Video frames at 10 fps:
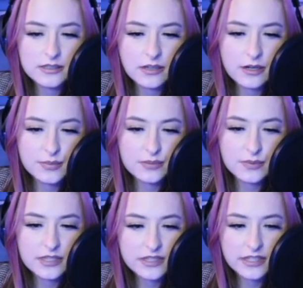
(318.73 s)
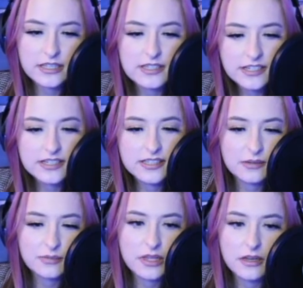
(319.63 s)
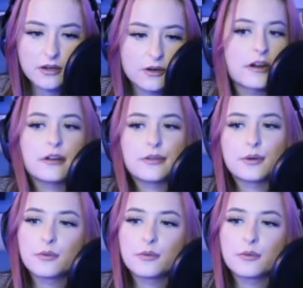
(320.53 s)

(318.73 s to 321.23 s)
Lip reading: it's basically the exact same thing going on in the root